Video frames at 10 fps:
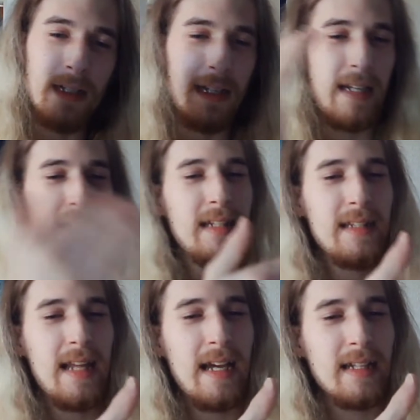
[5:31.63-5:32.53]
In
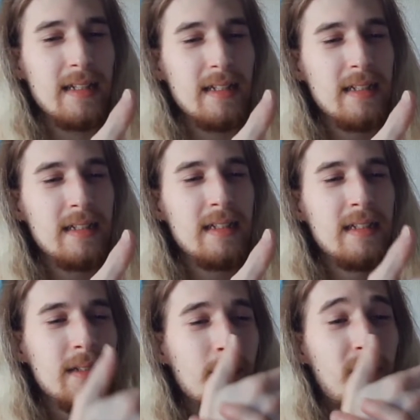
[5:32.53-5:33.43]
that
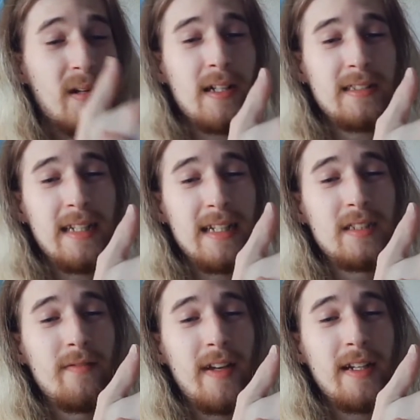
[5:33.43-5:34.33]
process
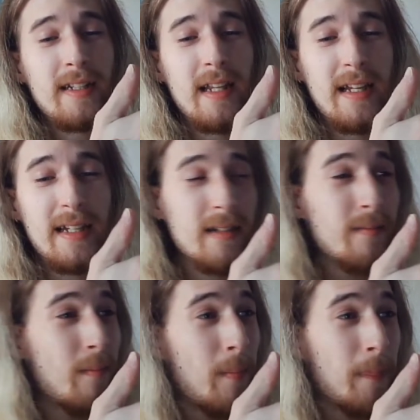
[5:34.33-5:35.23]
of ending, like,
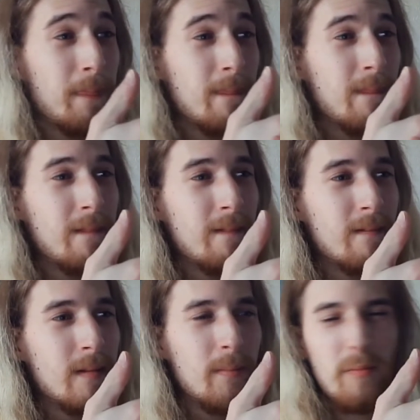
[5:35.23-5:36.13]

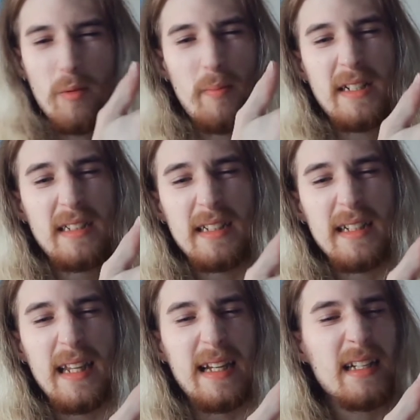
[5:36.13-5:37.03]
we're basically
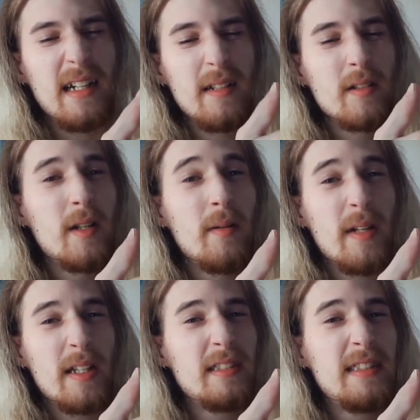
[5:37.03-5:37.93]
like
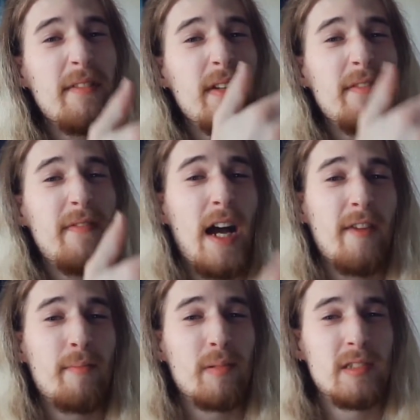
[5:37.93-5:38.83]
a
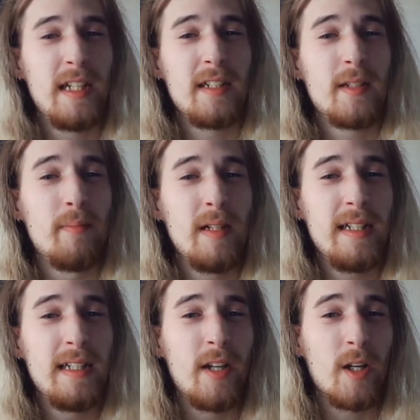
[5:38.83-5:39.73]
75%
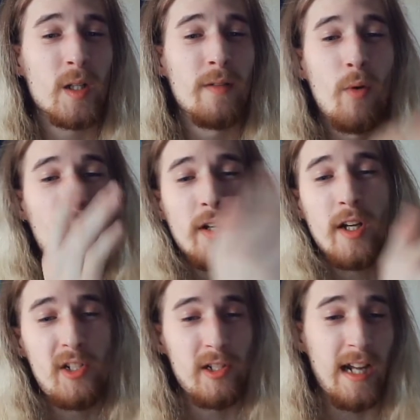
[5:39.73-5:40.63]
completed turn of a
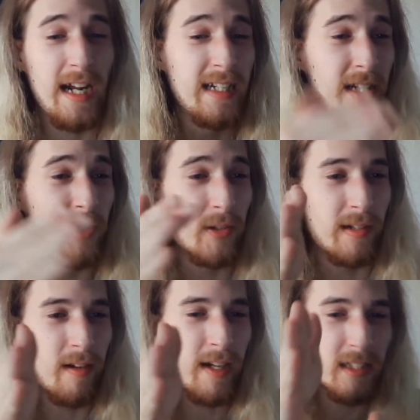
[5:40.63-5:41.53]
180 degree,
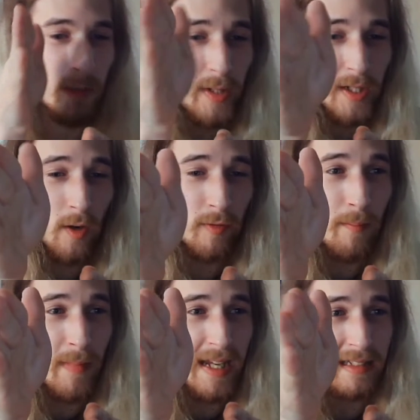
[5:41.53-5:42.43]
right? So we go from
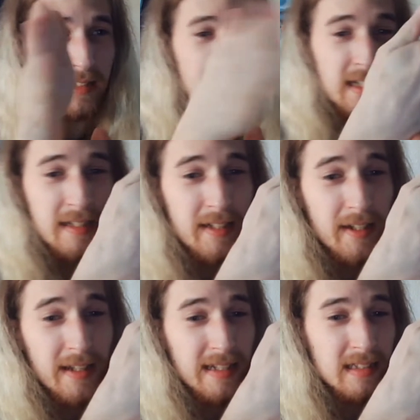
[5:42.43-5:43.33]
this to
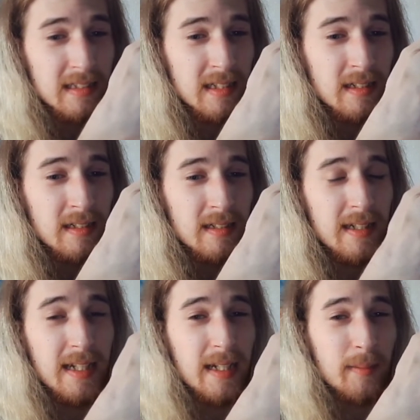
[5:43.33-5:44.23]
this,
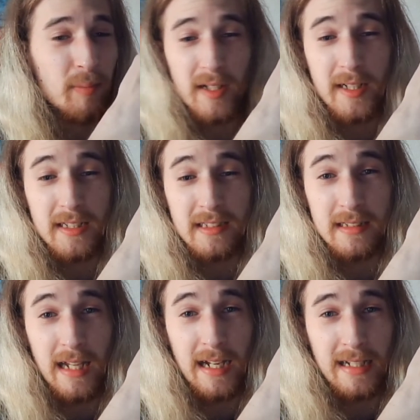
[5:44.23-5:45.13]
and pretty
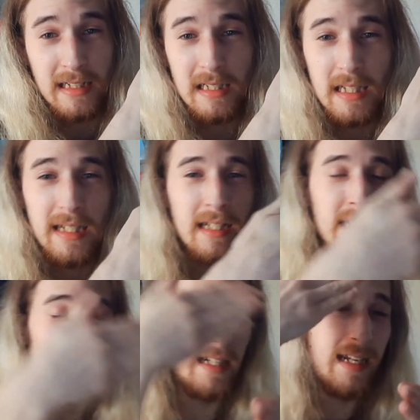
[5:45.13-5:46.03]
instantaneously.
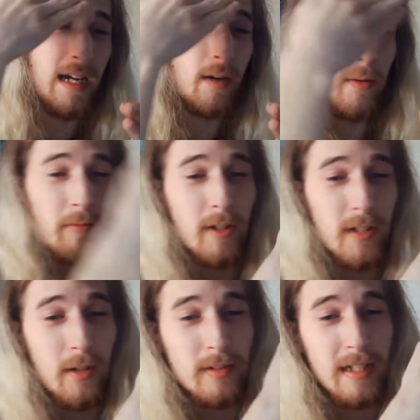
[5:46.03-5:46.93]
And now when we're
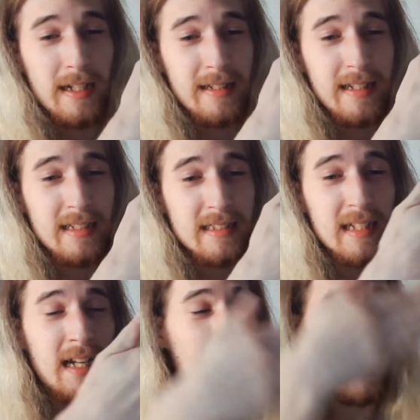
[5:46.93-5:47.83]
going like this, I